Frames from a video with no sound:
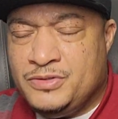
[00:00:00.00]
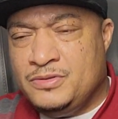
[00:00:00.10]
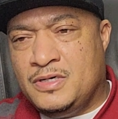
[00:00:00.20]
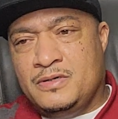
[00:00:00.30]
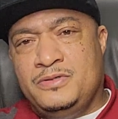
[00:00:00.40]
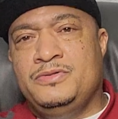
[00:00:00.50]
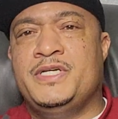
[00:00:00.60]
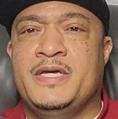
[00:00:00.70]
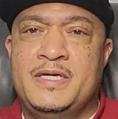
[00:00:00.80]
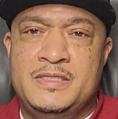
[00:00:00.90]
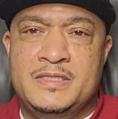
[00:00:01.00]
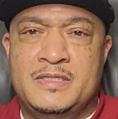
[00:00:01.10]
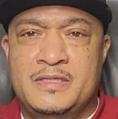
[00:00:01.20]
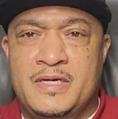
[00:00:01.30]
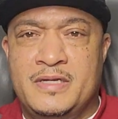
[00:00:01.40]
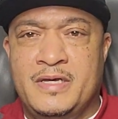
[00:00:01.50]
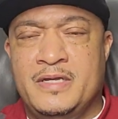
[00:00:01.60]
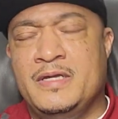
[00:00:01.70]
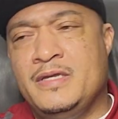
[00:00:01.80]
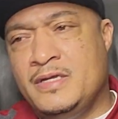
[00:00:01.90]
you know, you changing and
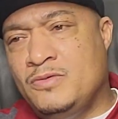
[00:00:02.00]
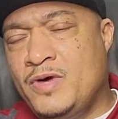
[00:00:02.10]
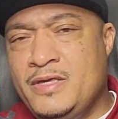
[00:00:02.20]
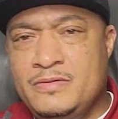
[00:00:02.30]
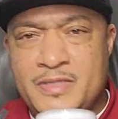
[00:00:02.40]
in a way you